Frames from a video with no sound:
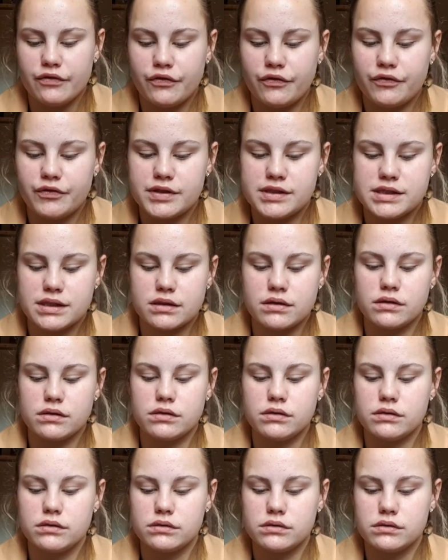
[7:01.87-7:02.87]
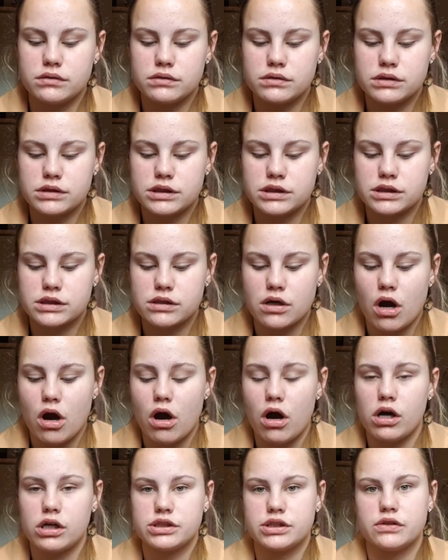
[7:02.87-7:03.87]
and physical
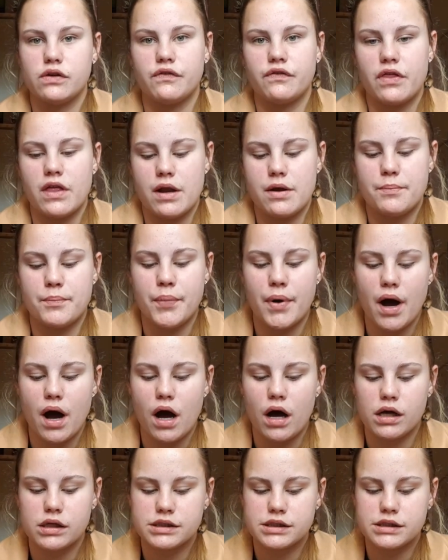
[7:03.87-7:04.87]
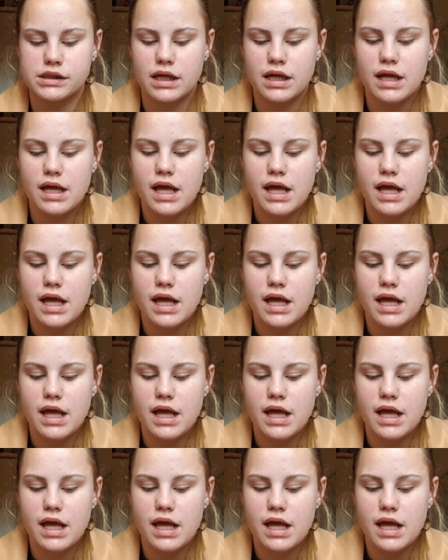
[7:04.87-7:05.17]
scars of their past,